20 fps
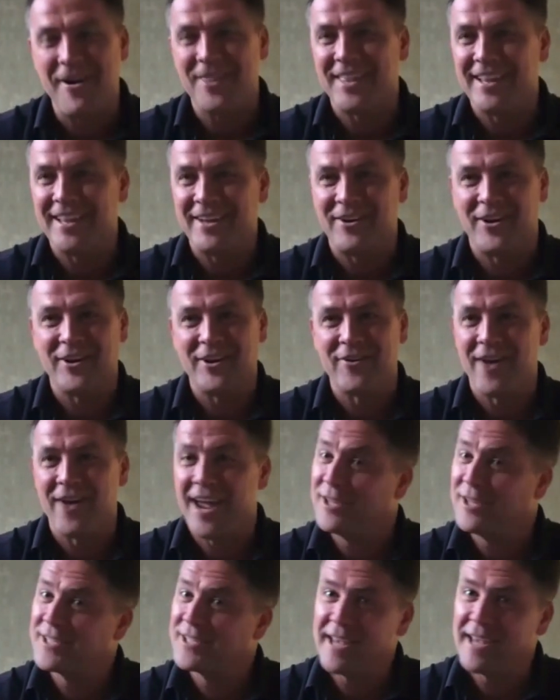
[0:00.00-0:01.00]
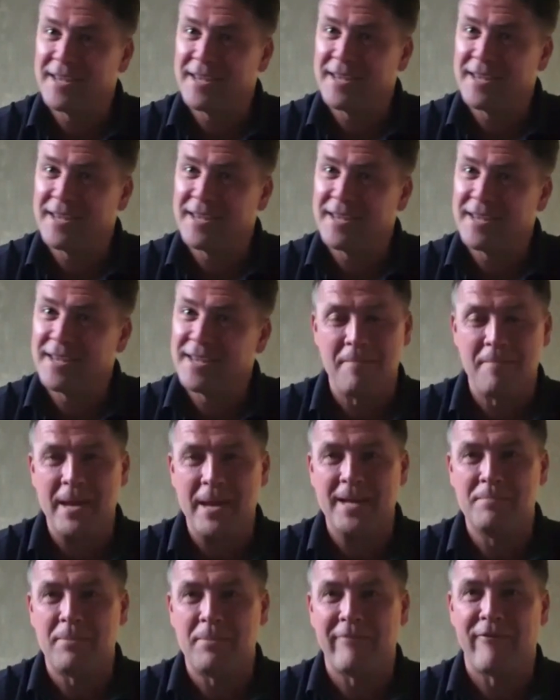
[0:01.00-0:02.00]
I think they've got a
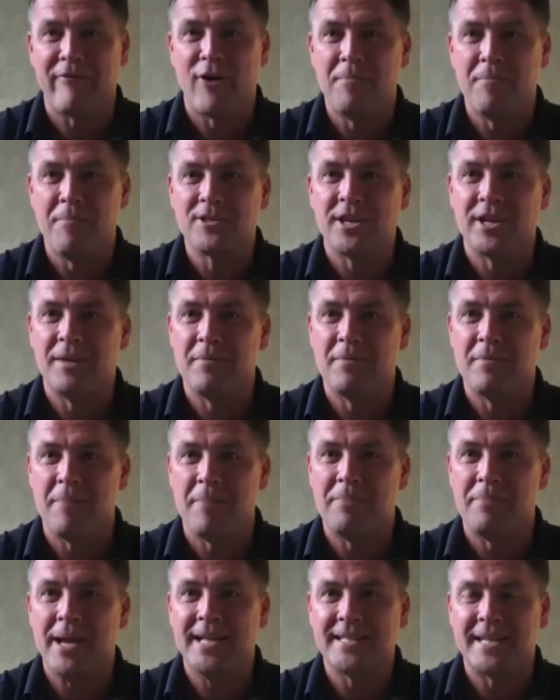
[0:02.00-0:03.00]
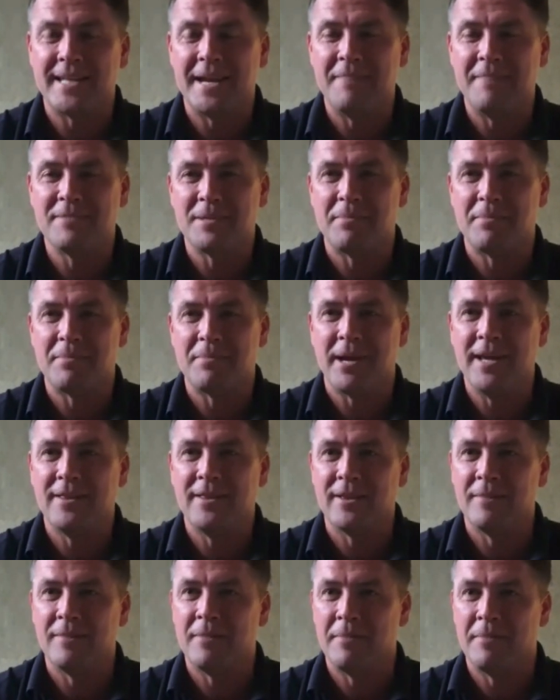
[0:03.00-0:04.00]
big performance and a big team to
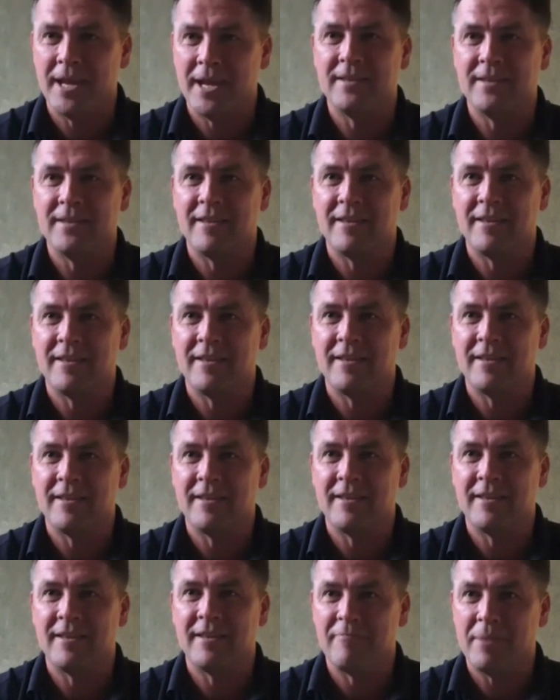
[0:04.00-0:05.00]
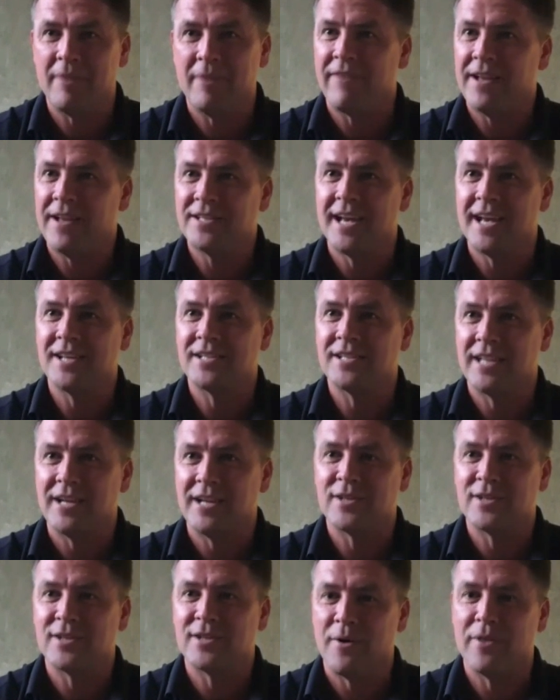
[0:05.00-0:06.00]
beat them. I mean, they've been
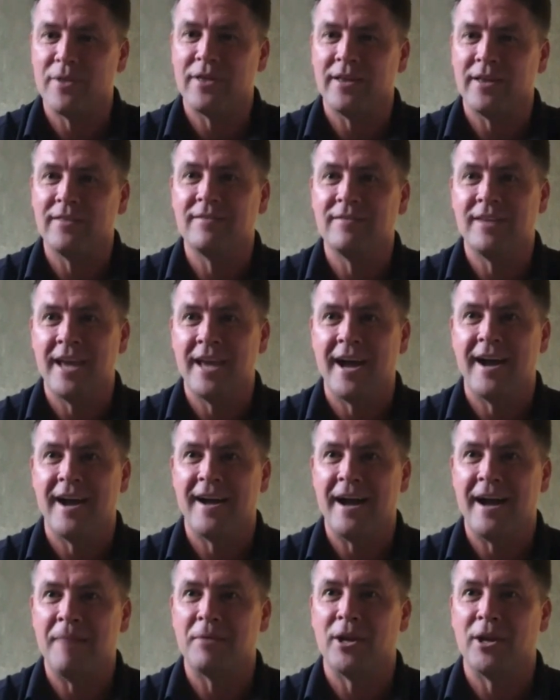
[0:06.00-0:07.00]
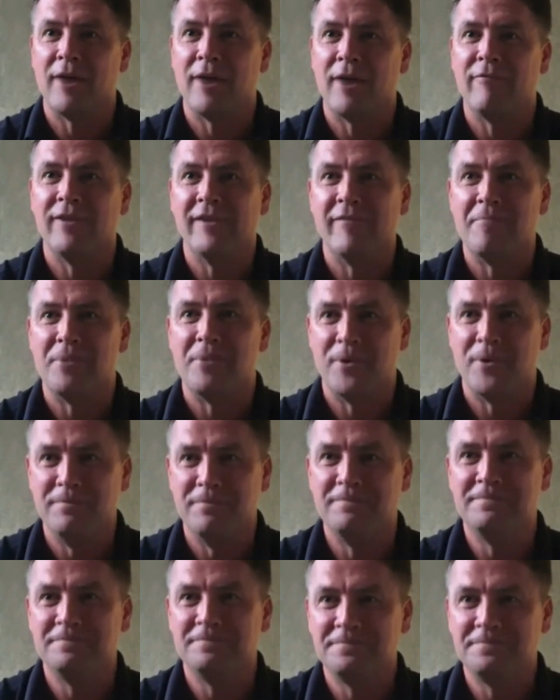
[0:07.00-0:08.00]
fantastic. So I think, I'm going to go for
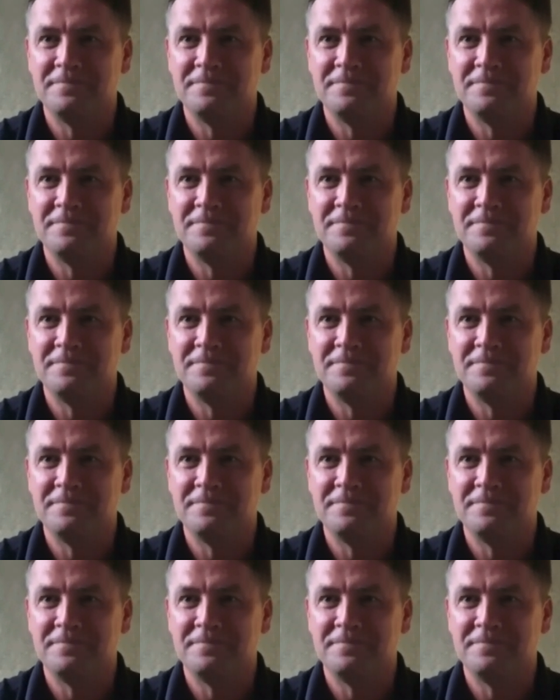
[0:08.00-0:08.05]
Liverpool.